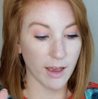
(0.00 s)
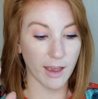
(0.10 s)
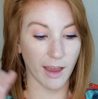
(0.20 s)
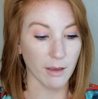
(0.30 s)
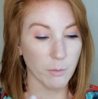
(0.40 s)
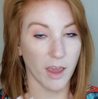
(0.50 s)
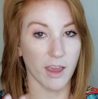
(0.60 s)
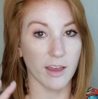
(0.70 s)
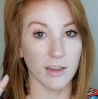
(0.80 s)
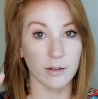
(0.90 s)

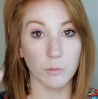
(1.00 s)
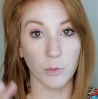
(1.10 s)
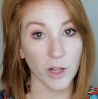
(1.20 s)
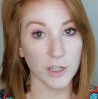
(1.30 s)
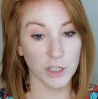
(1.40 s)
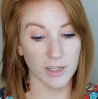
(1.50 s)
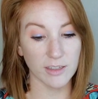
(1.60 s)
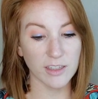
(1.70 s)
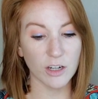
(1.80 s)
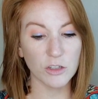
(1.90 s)
8-pan blushes
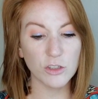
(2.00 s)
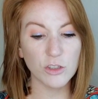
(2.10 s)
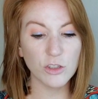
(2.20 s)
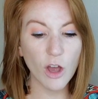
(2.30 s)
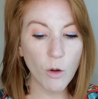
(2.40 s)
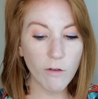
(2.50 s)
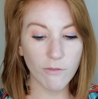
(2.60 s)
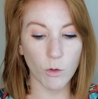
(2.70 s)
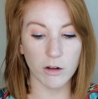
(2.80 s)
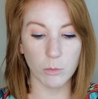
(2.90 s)
that are so
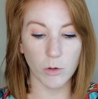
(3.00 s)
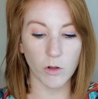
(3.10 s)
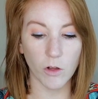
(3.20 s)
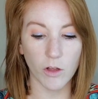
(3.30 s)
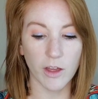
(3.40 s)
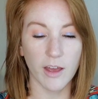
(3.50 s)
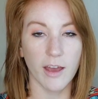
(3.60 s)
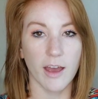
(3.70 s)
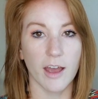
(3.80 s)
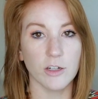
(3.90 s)
affordable, and